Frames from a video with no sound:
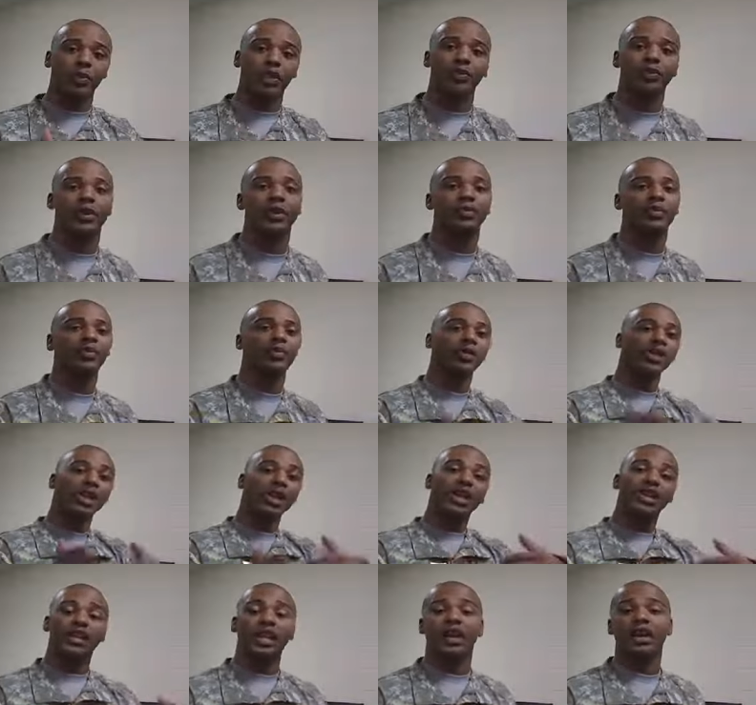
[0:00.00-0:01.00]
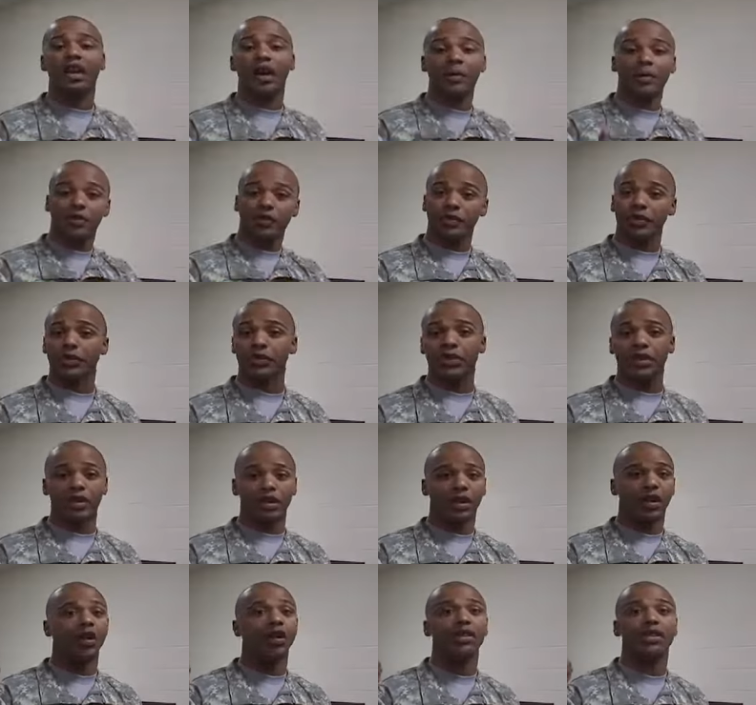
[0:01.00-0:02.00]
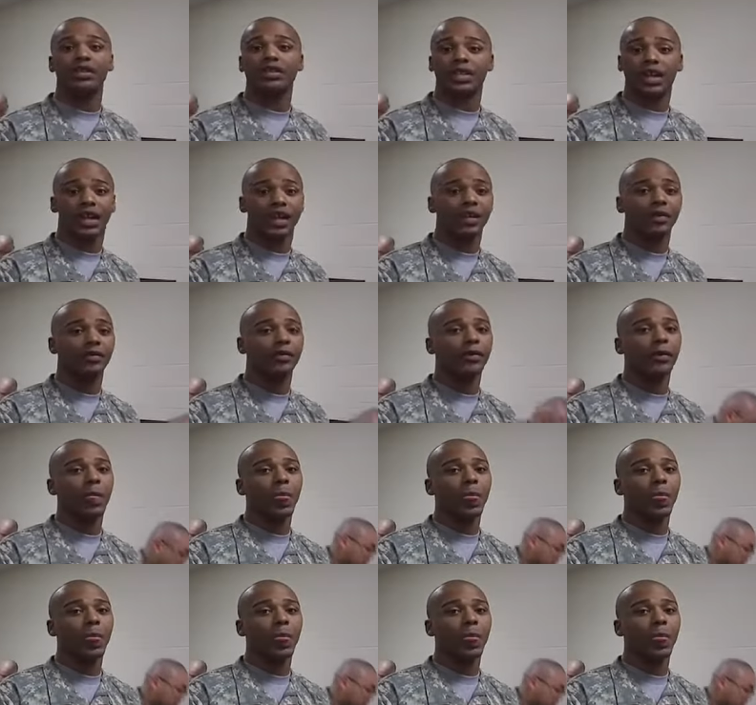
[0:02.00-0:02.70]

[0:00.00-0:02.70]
many people that come through here all the time.